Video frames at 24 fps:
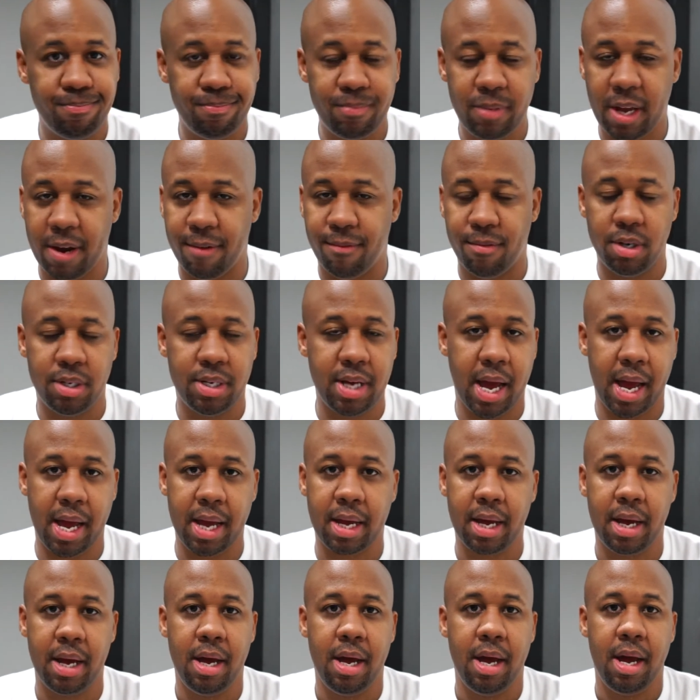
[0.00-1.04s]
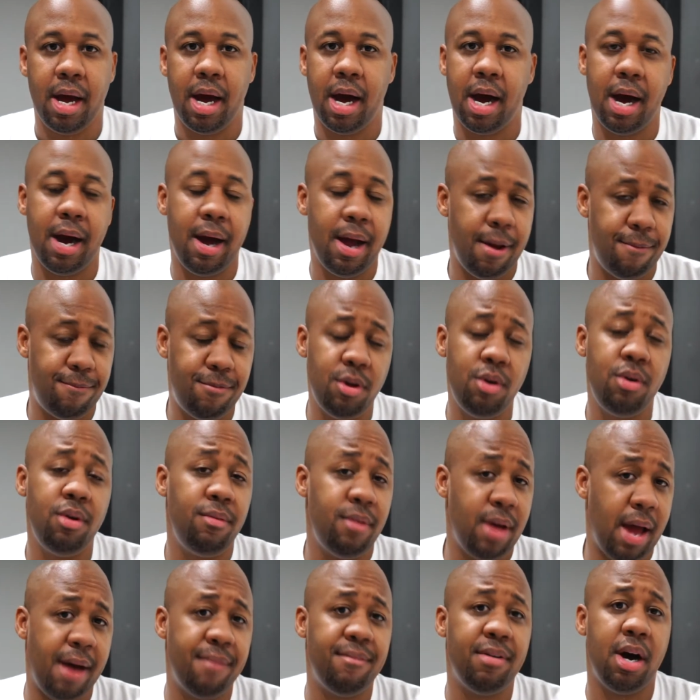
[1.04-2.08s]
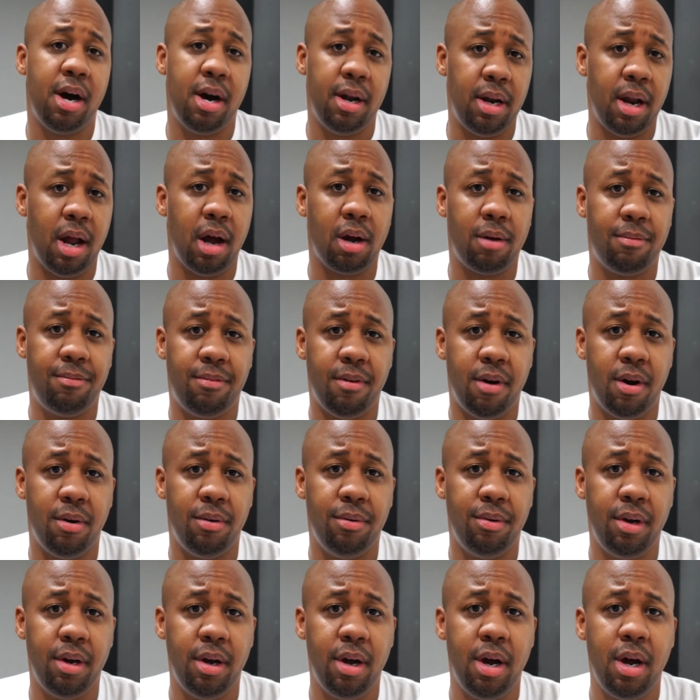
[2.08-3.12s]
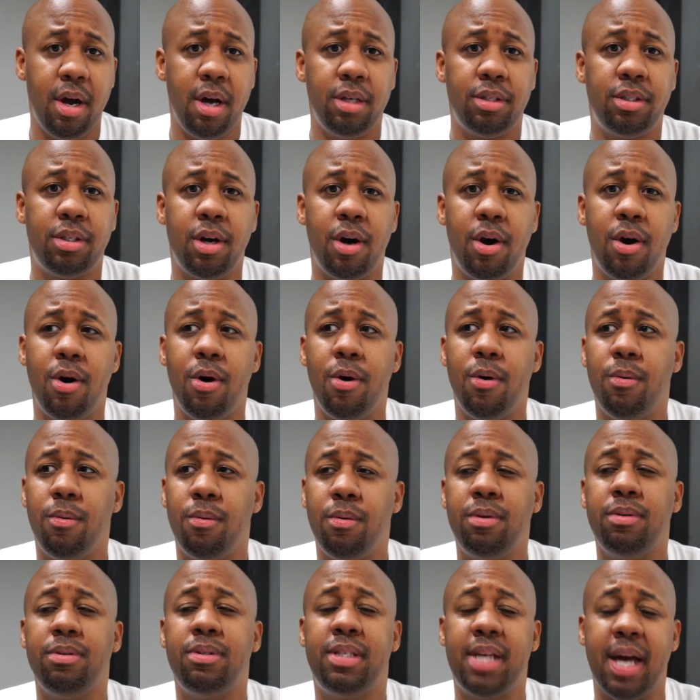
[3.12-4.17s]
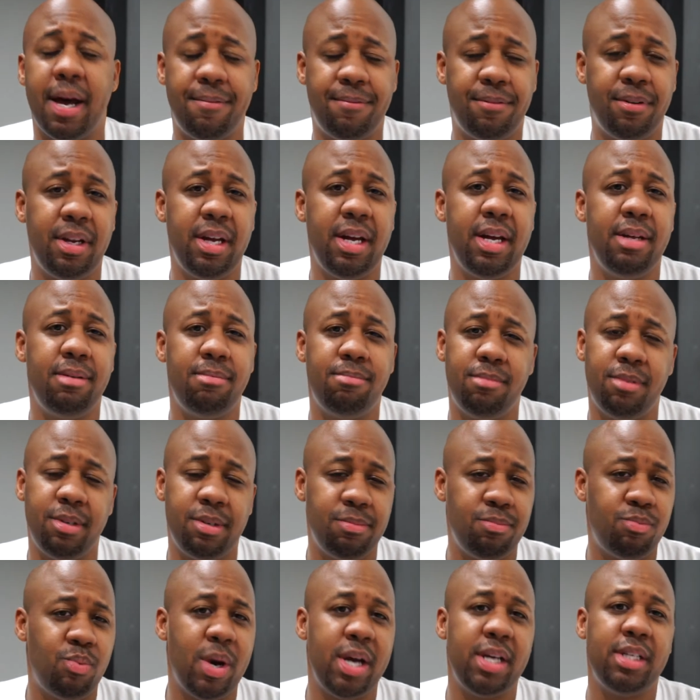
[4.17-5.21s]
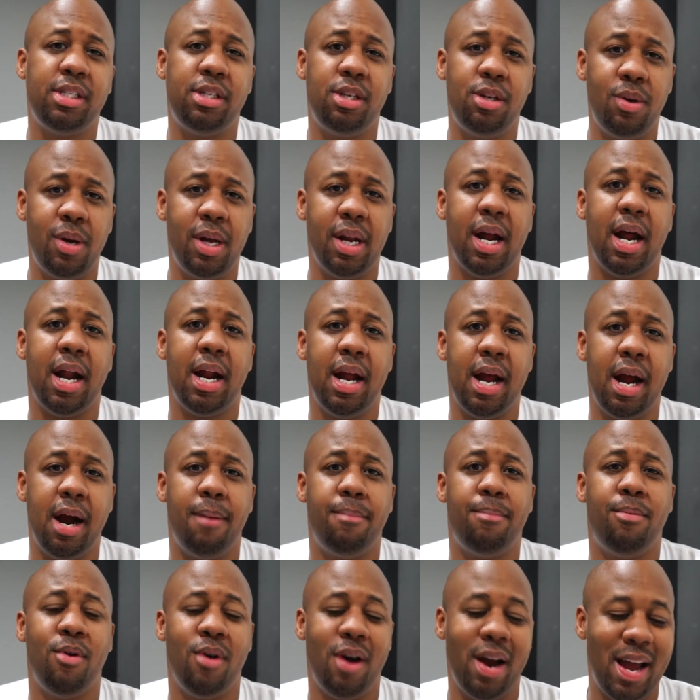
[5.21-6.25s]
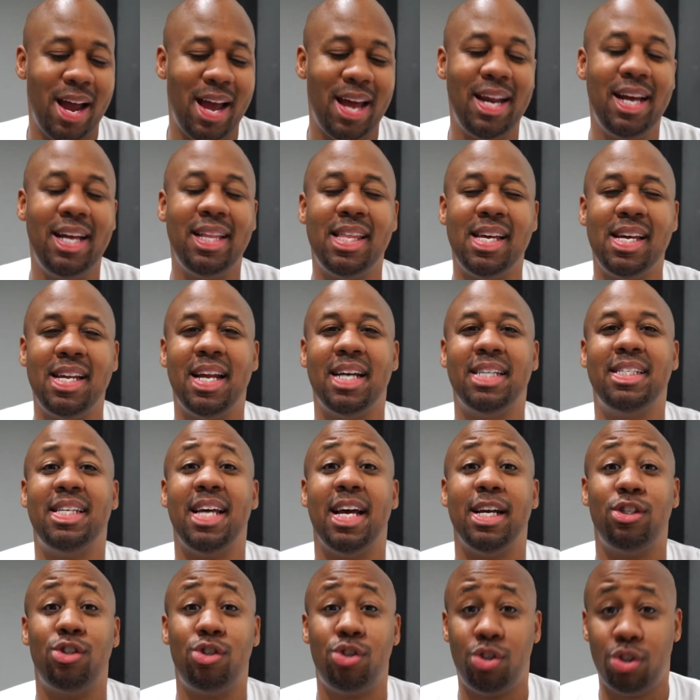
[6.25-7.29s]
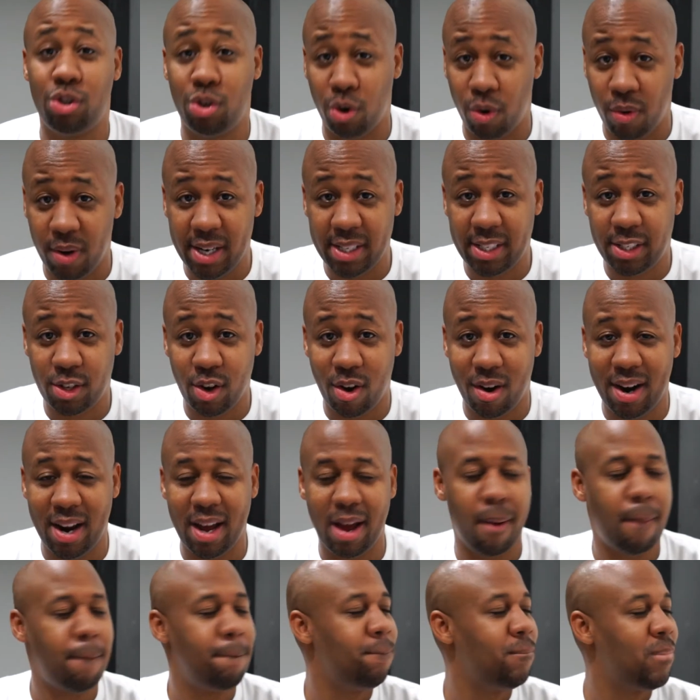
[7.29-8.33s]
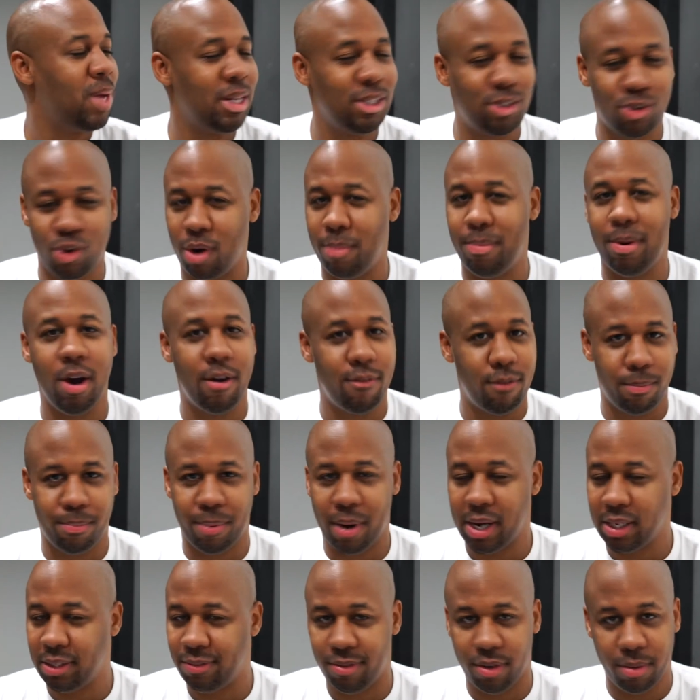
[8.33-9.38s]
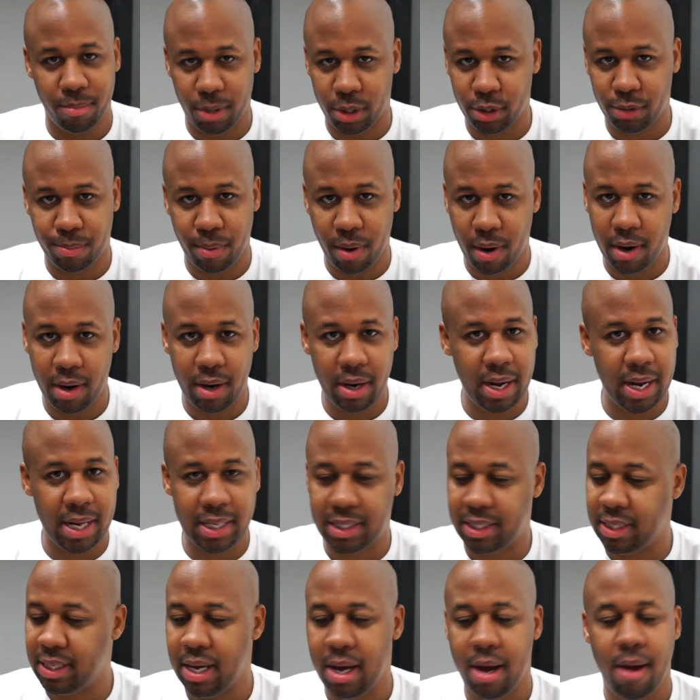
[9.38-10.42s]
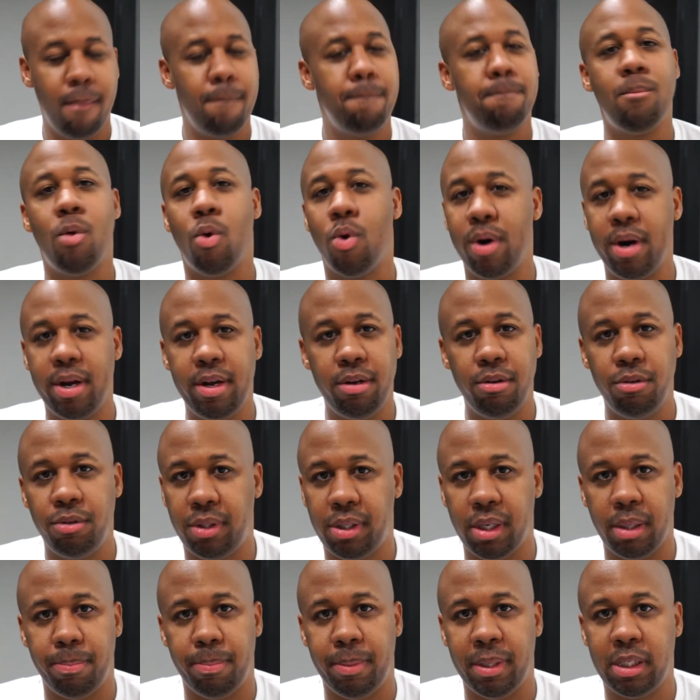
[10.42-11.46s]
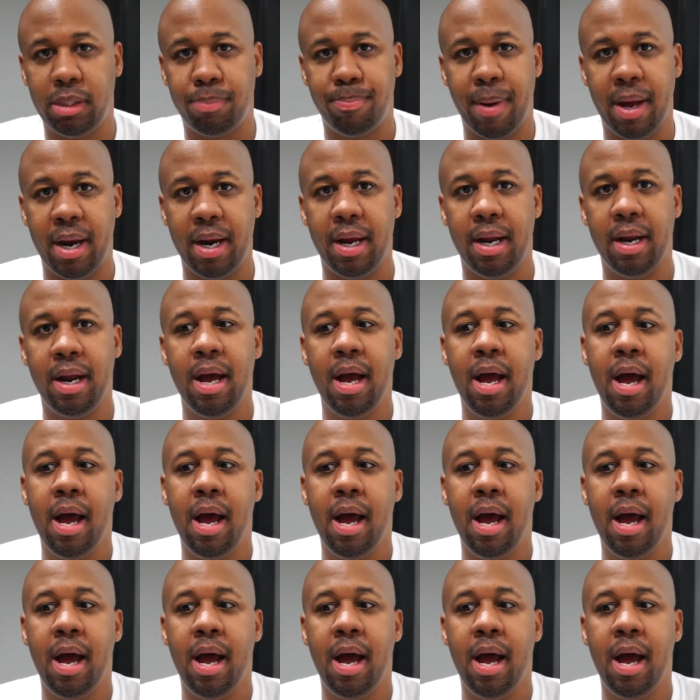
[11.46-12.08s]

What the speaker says: give or take, if you have an unlocked phone. So definitely wait till you get out of the airport. Anything that says tourist on it is gonna be overpriced for the most part. It's more than you should be spending.